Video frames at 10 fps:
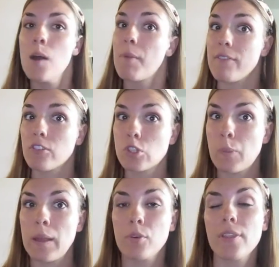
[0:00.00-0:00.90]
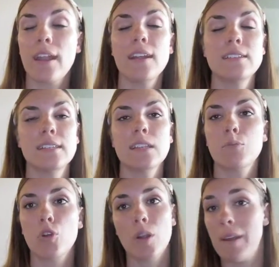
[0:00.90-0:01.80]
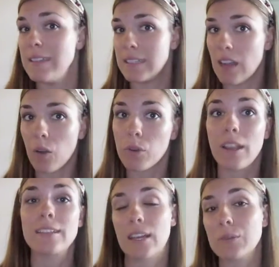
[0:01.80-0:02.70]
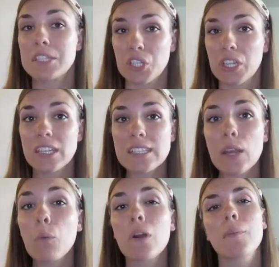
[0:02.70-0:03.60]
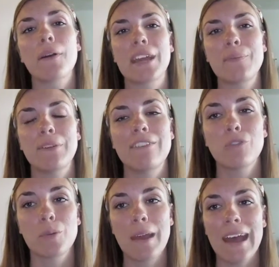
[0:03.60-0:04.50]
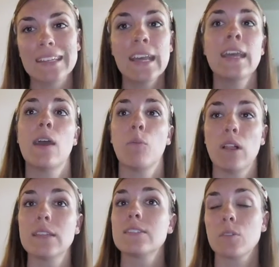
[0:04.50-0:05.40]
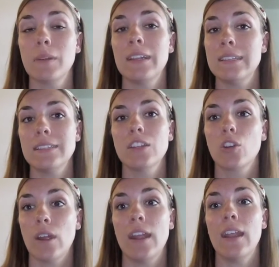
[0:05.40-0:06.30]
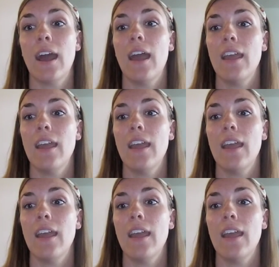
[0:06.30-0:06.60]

My first paper that I did in the program, I did not realize how serious they were about APA format, and while I still made a decent grade,